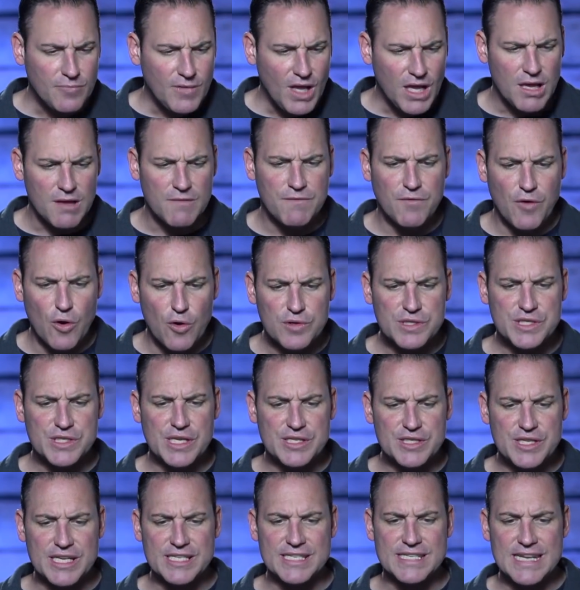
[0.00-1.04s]
Folks,
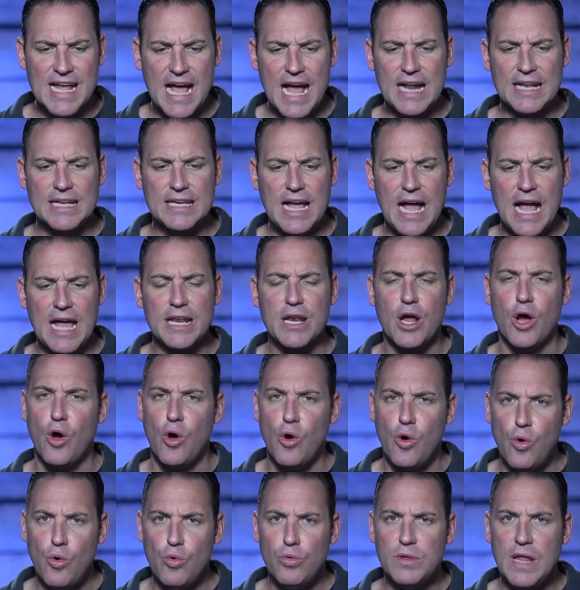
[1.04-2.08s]
this has not gotten a
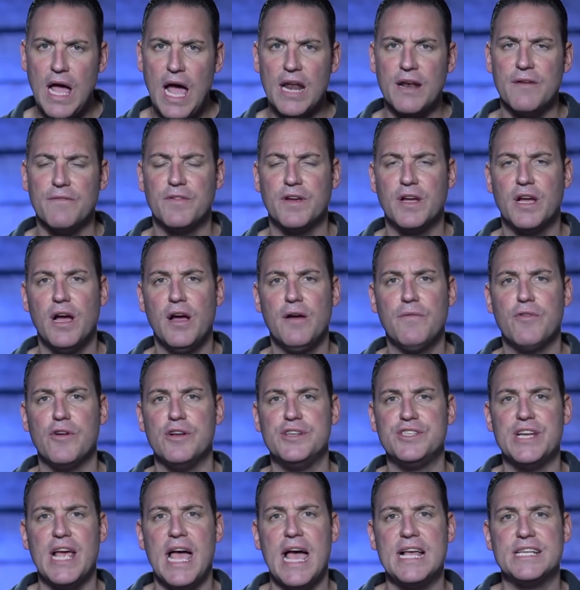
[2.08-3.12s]
whole lot of
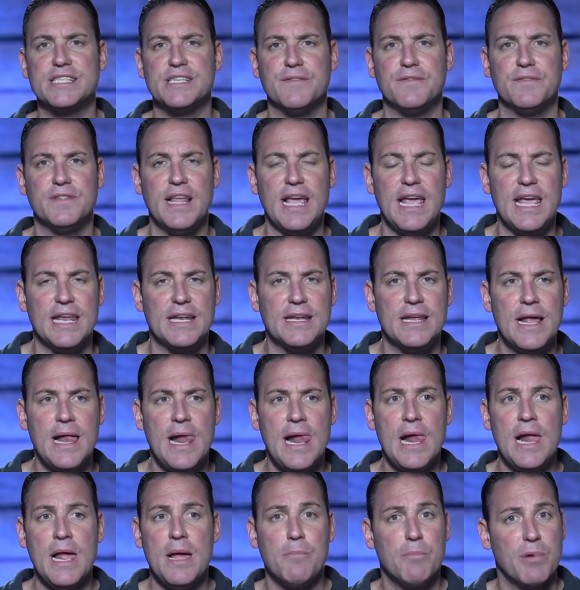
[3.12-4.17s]
coverage as of late,
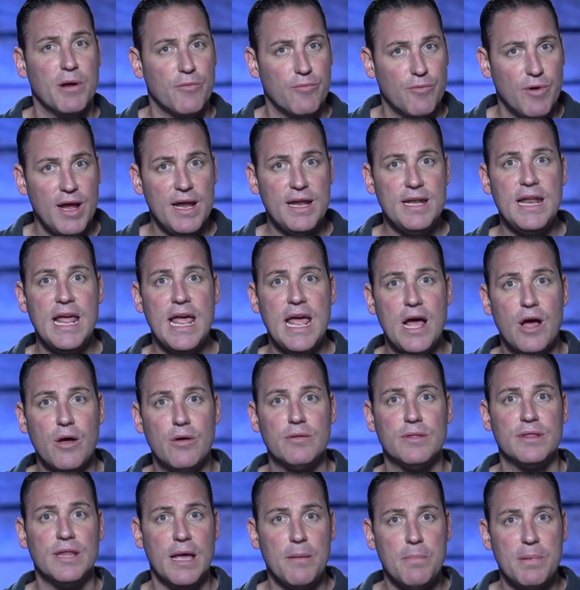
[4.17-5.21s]
but right now,
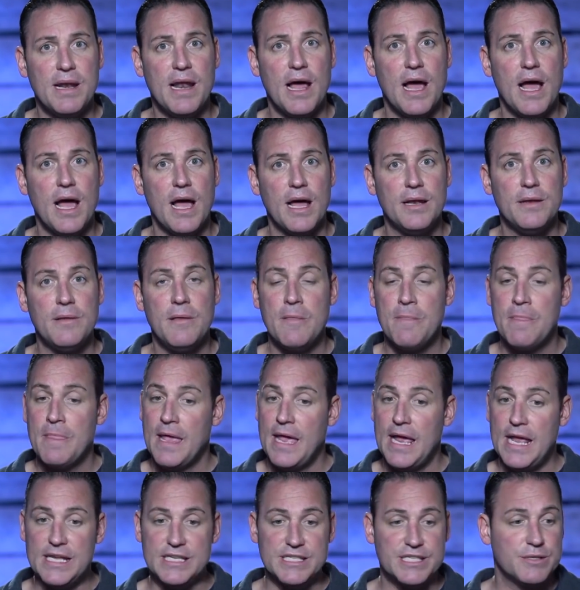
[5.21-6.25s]
Lebanon
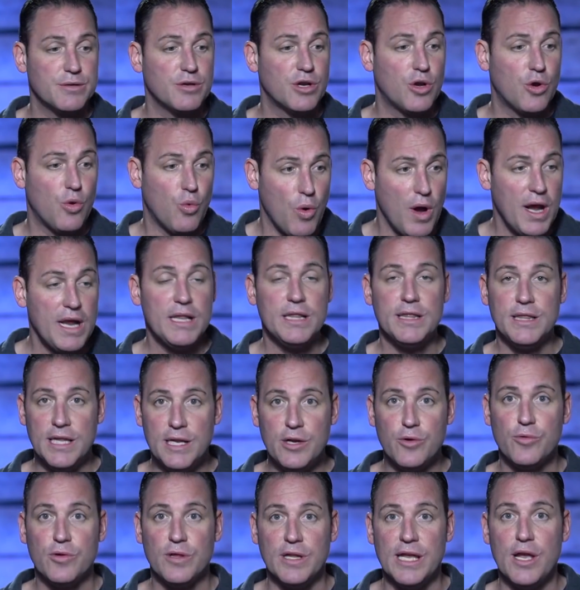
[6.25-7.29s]
is quite
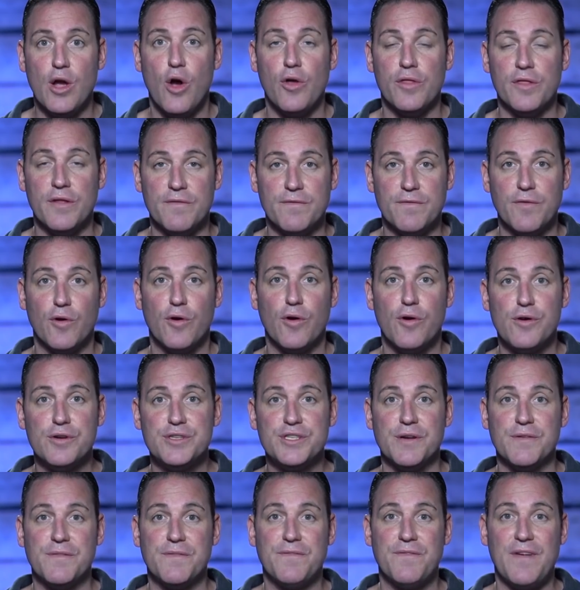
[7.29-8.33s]
literally on the verge
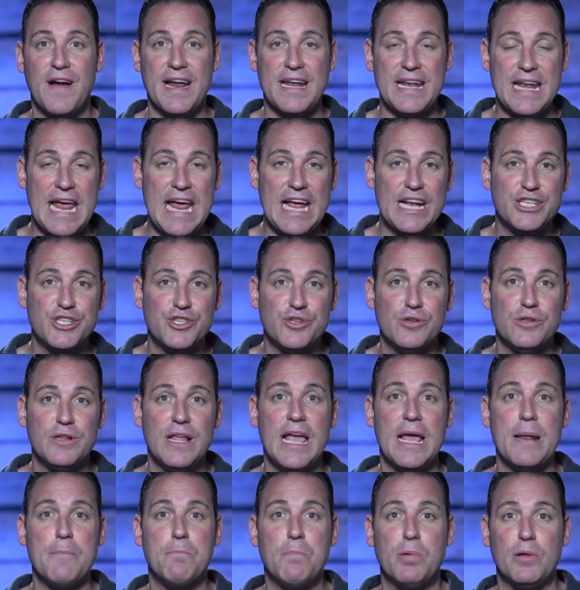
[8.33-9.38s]
of financial
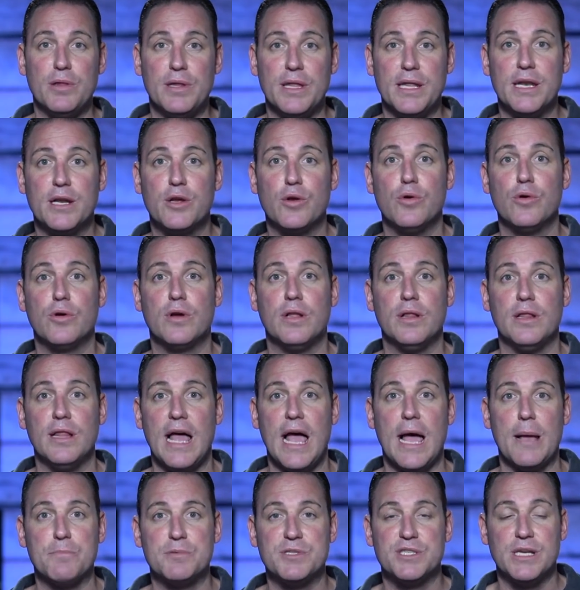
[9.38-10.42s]
and political
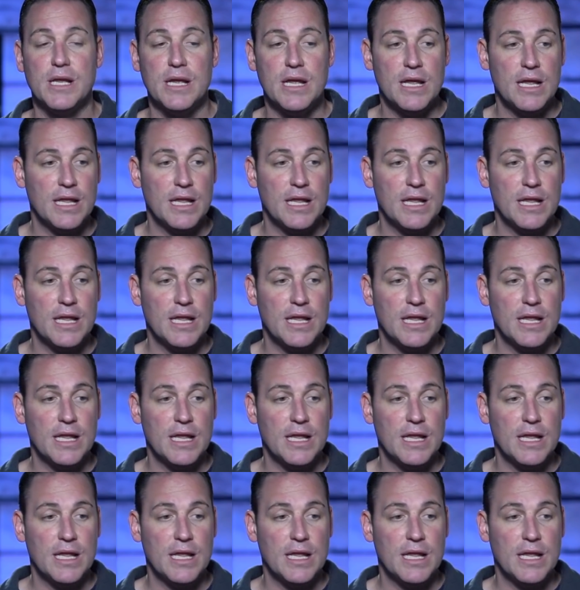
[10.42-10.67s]
collapse.